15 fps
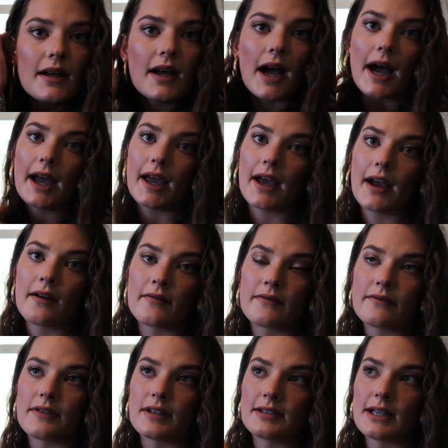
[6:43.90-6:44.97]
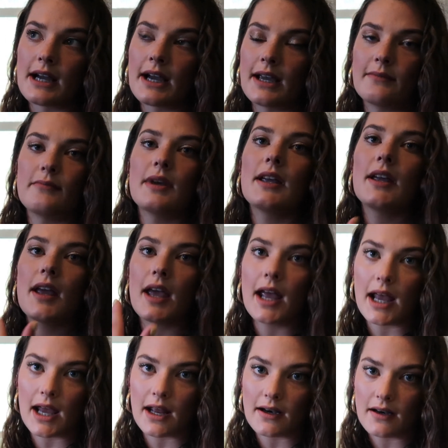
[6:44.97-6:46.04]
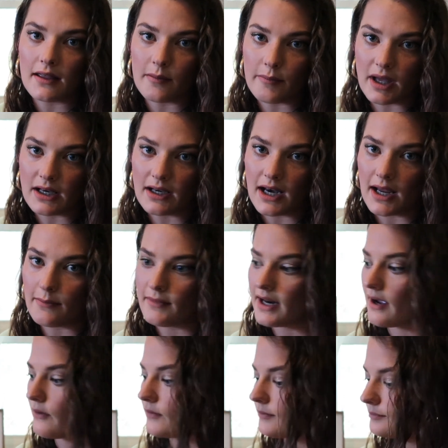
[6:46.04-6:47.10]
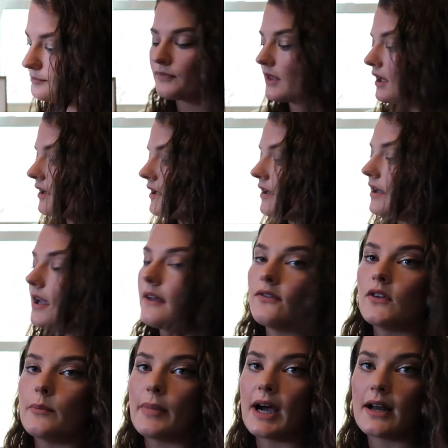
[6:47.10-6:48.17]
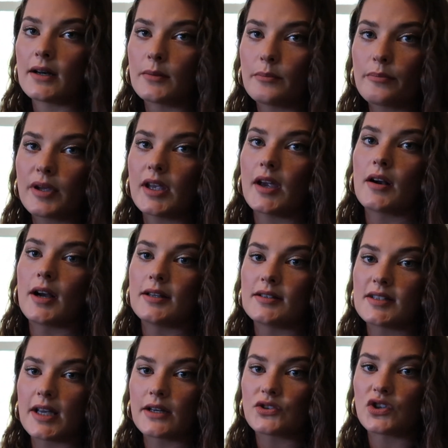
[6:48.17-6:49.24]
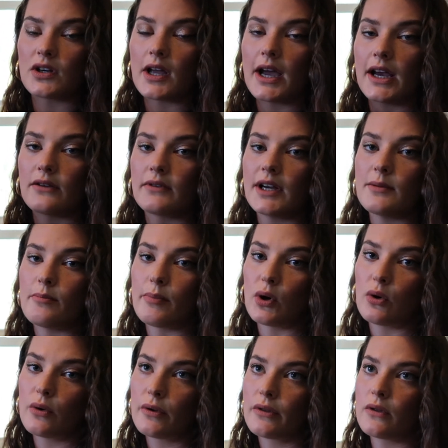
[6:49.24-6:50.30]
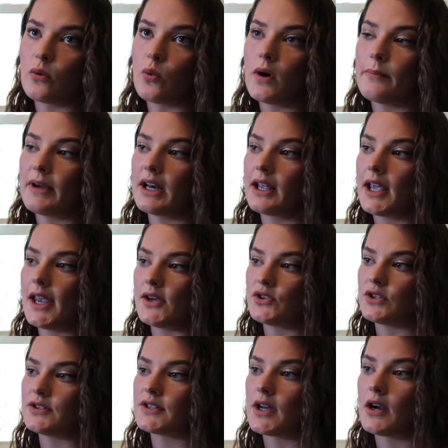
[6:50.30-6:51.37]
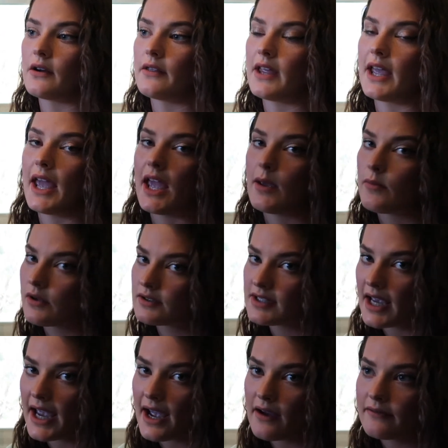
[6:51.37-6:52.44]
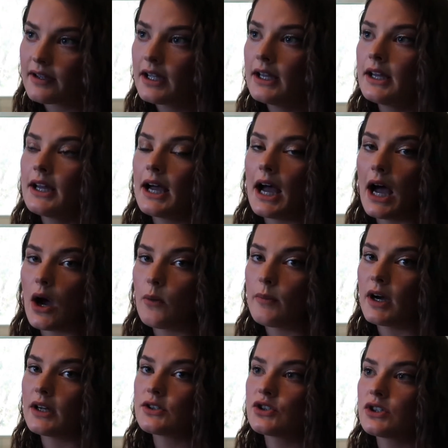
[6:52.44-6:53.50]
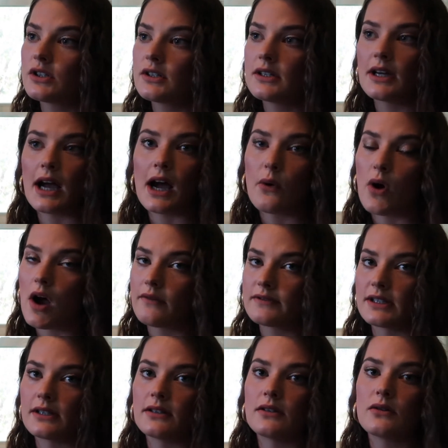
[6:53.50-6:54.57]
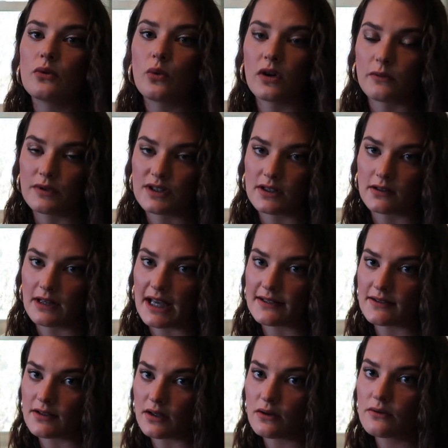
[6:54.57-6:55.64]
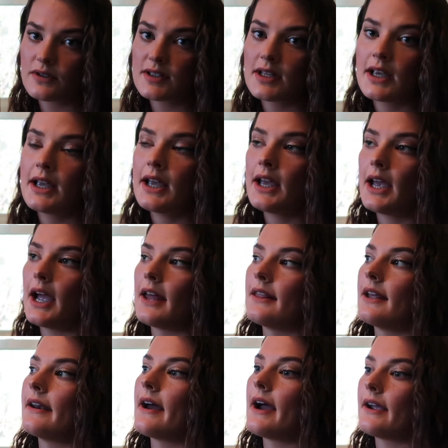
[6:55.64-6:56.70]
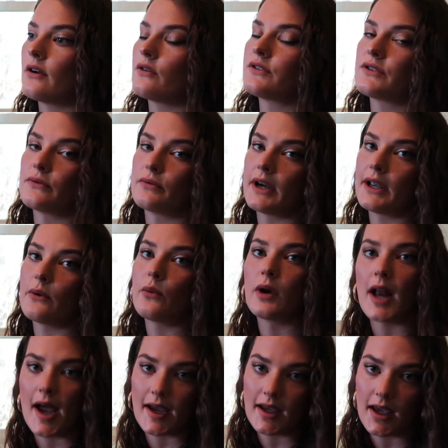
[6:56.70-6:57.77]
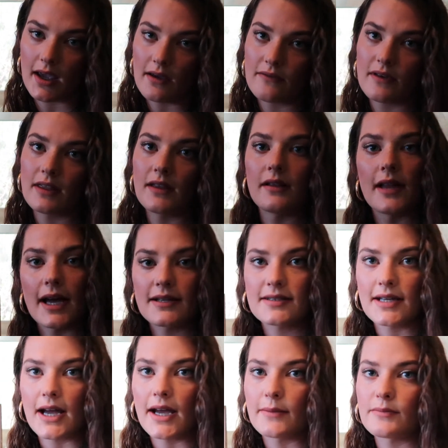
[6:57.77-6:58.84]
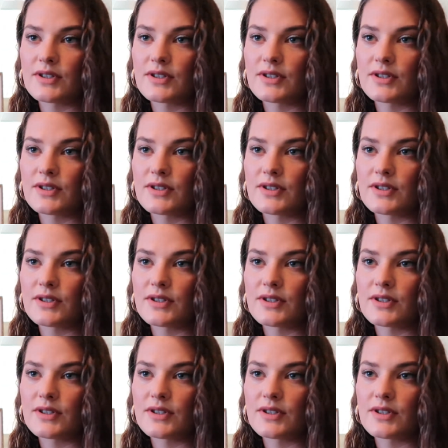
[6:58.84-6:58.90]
I have the time and the med name down. In the bottom PRN section, I write both what medications are they able to have, how much, how often, when was their last dose, and then I also write what I gave and the last time.